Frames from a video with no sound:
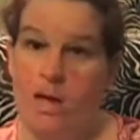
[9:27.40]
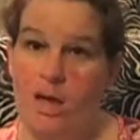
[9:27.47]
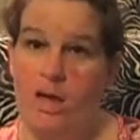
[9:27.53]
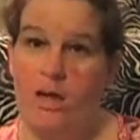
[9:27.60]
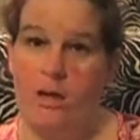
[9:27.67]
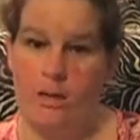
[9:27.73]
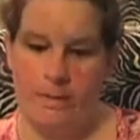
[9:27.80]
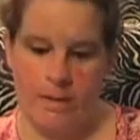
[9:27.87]

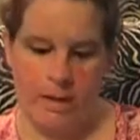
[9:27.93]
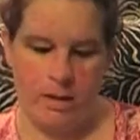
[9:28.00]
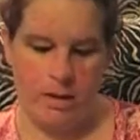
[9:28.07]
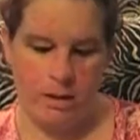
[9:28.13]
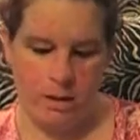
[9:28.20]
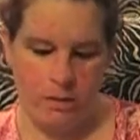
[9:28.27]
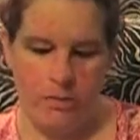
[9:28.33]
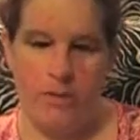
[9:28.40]
can't get the bag to
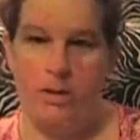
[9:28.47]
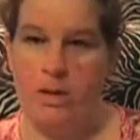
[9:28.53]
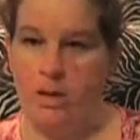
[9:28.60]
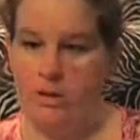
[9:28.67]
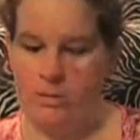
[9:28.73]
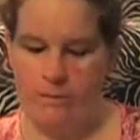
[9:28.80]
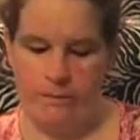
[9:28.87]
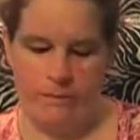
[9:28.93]
close now,
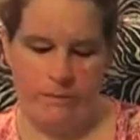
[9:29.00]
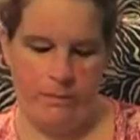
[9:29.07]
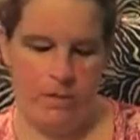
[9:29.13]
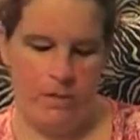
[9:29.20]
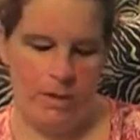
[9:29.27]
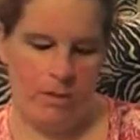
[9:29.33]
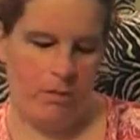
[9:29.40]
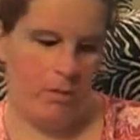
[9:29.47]

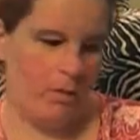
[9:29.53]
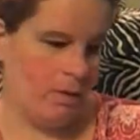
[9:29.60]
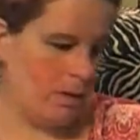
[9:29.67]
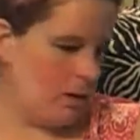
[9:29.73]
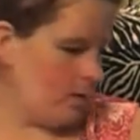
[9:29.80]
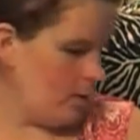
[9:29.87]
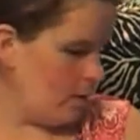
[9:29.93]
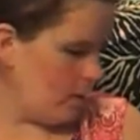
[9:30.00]
so I don't lose
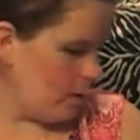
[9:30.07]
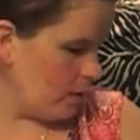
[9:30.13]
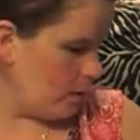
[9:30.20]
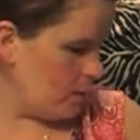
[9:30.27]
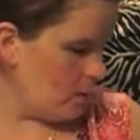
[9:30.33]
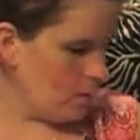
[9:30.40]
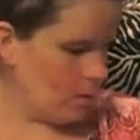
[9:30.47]
it. There it goes.